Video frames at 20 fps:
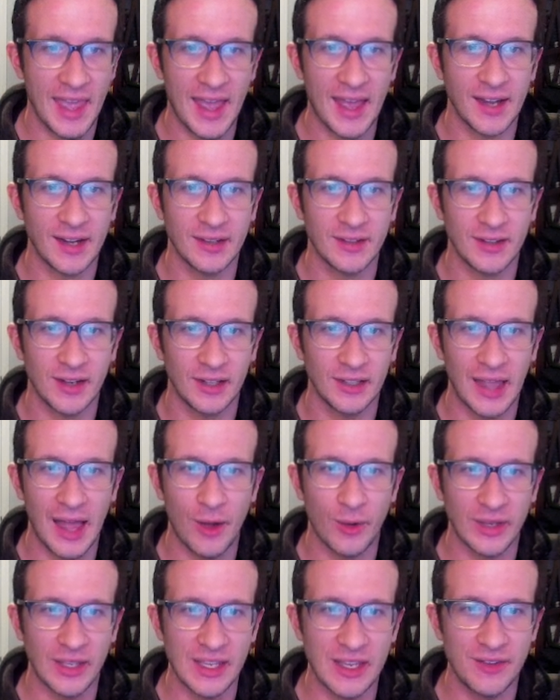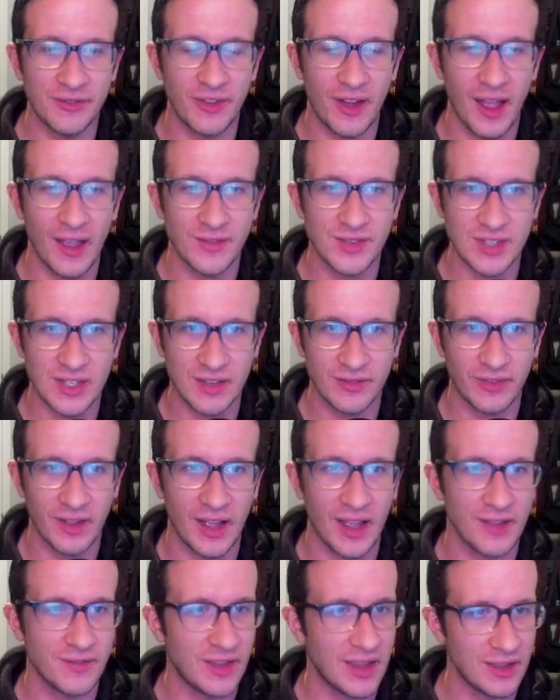again, allowing e5,
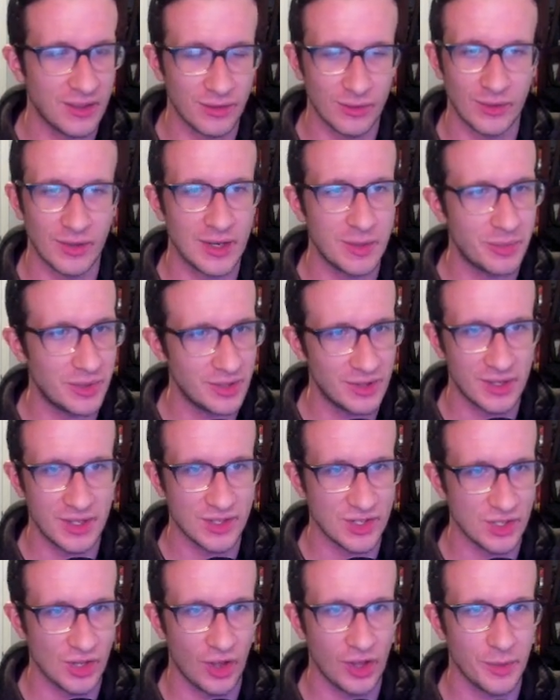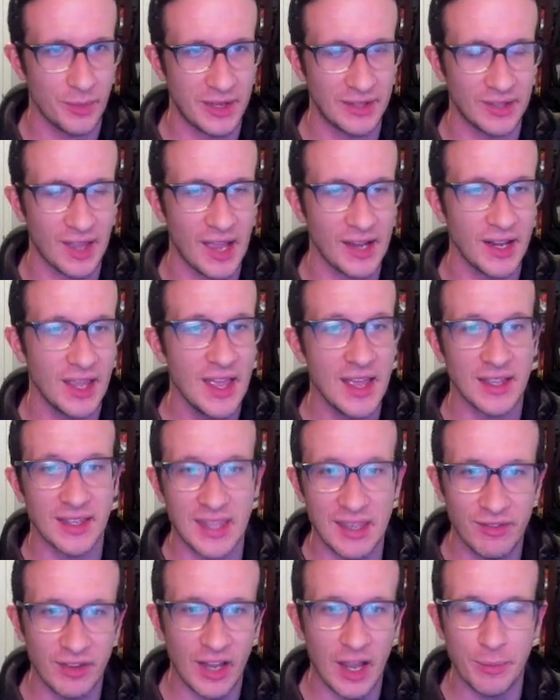c5, a3, but this is all the main line,
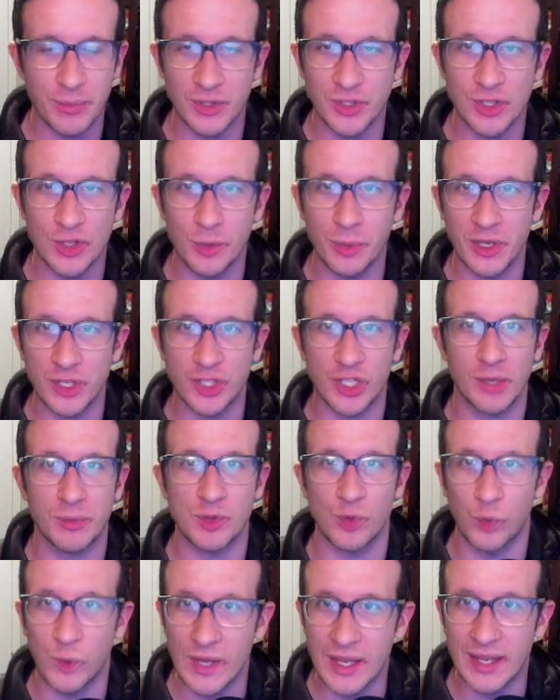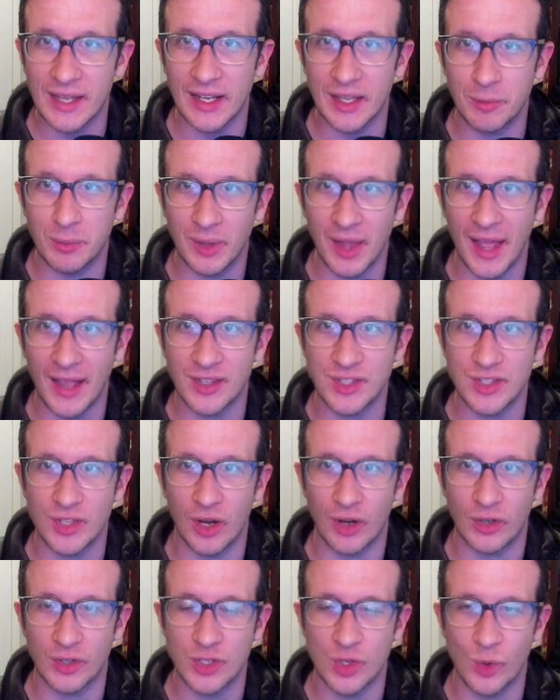giving up the two bishops, weakening
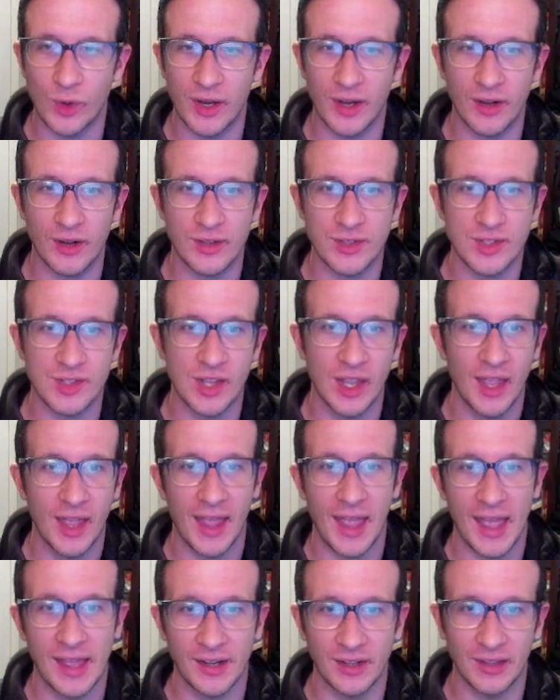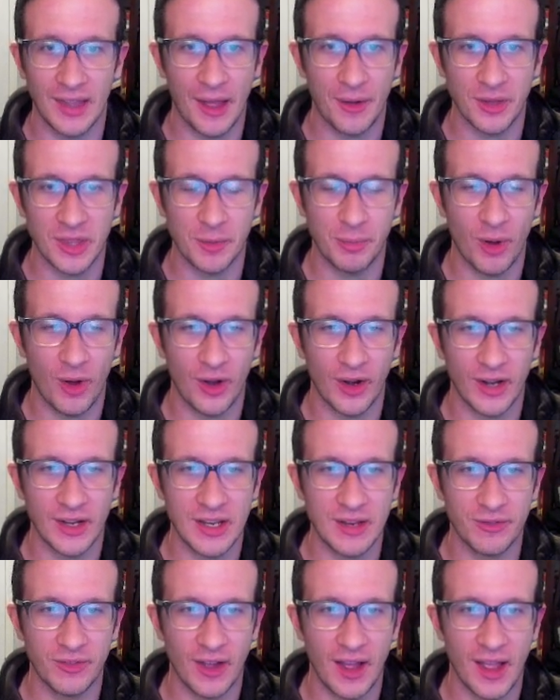black's dark squares, and allowing the
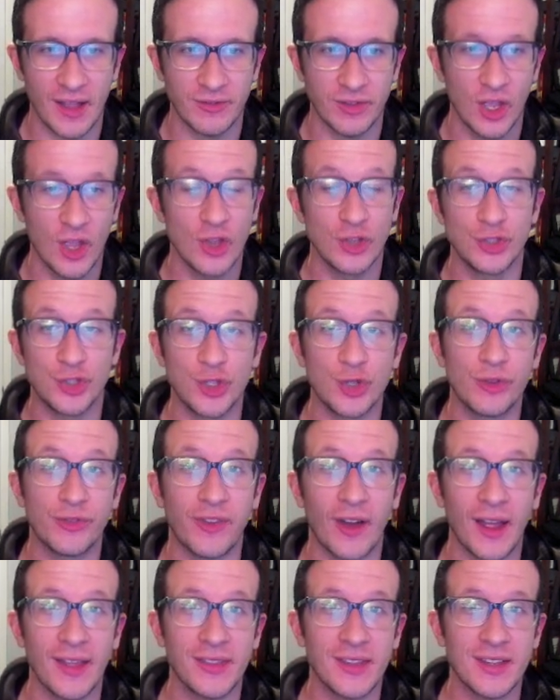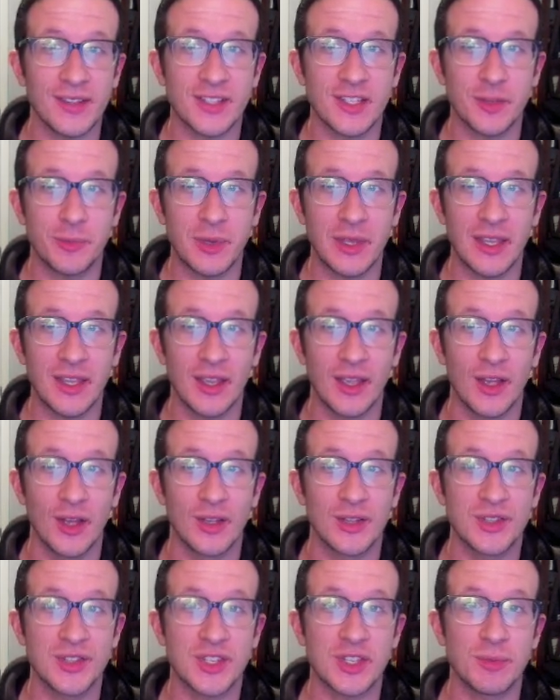pawn on e5. Do you find these to
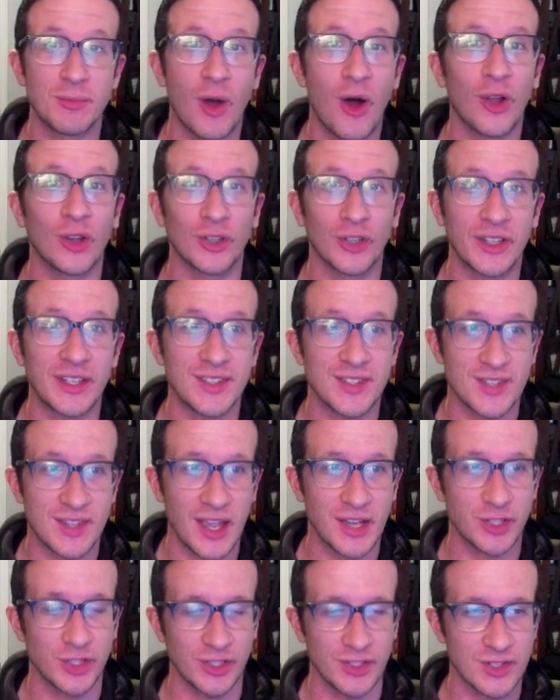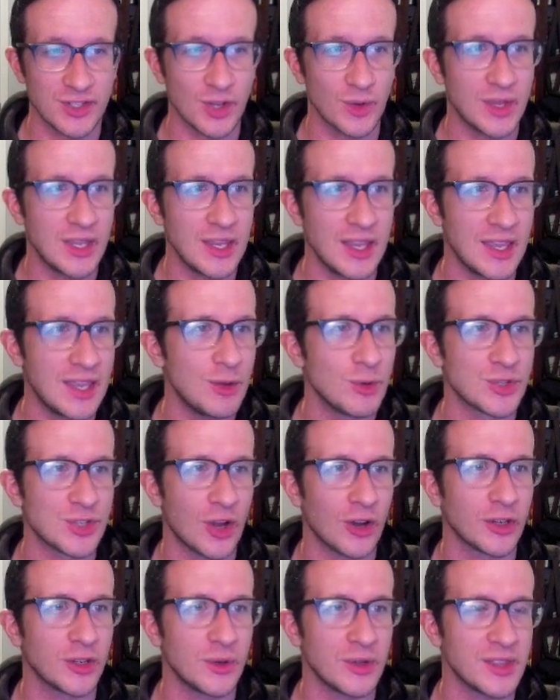be smaller concessions? So
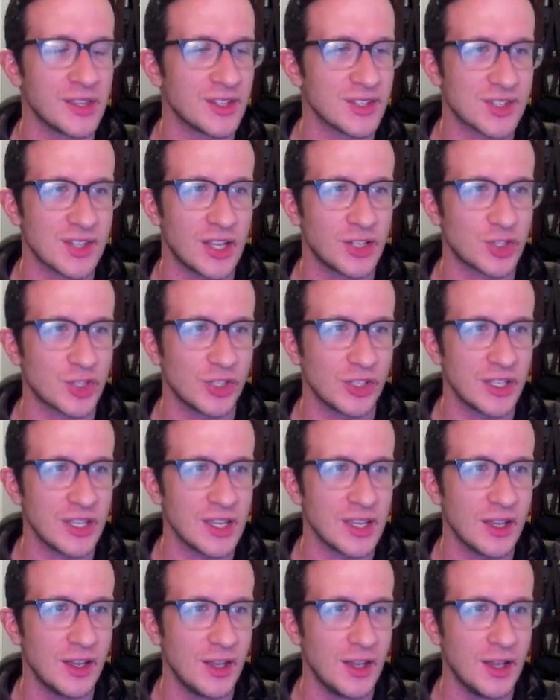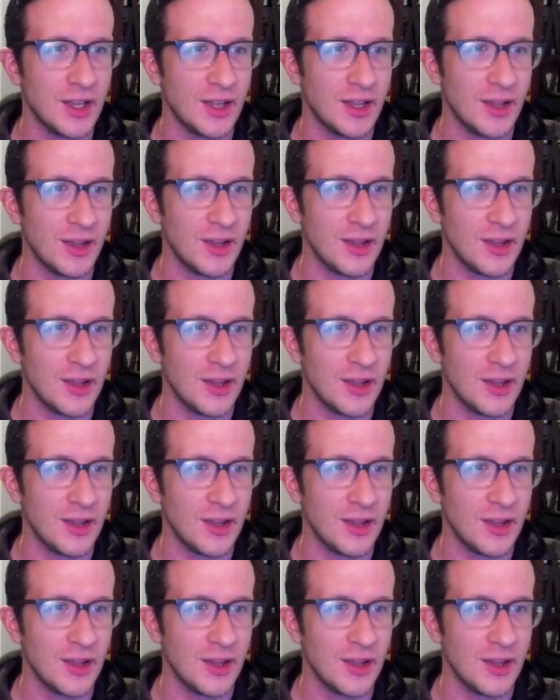he was arguing that essentially